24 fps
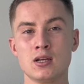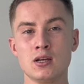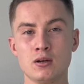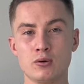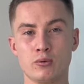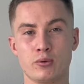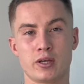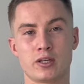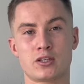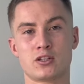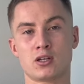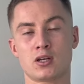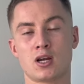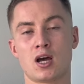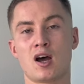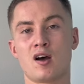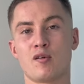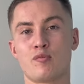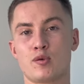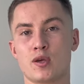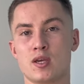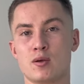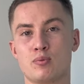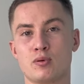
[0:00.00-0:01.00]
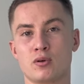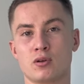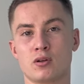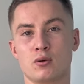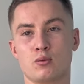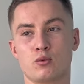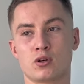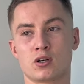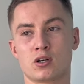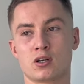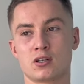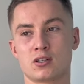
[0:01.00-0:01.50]
which a lot of people
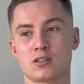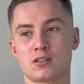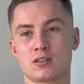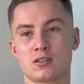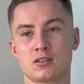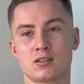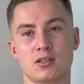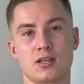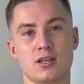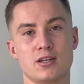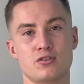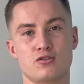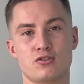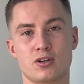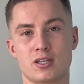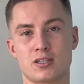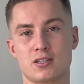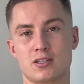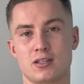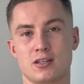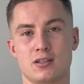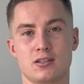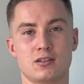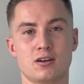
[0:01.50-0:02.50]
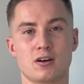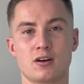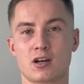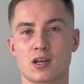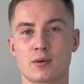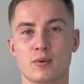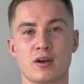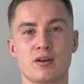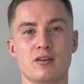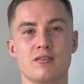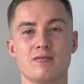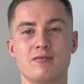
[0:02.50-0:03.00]
weren't interested in talking
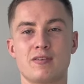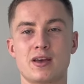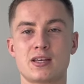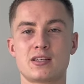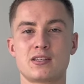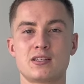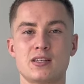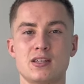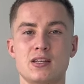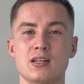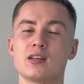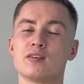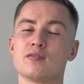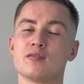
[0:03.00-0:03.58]
about investing.